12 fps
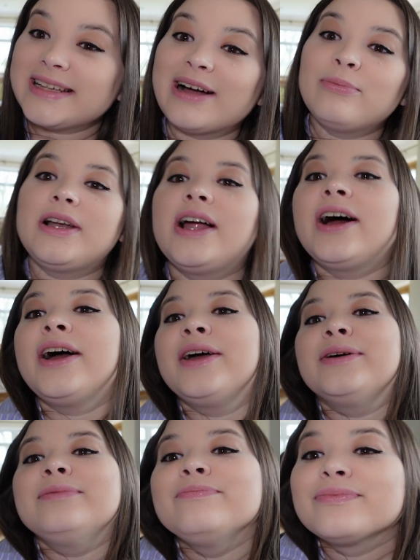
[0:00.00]
down
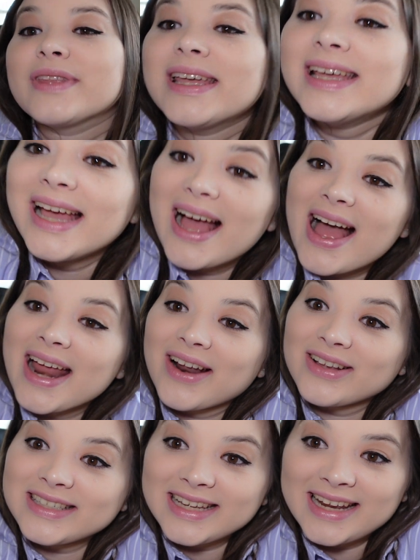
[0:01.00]
below, and
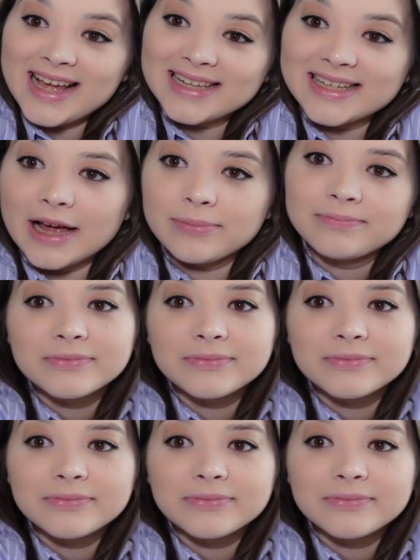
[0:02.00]
I'll see you next time.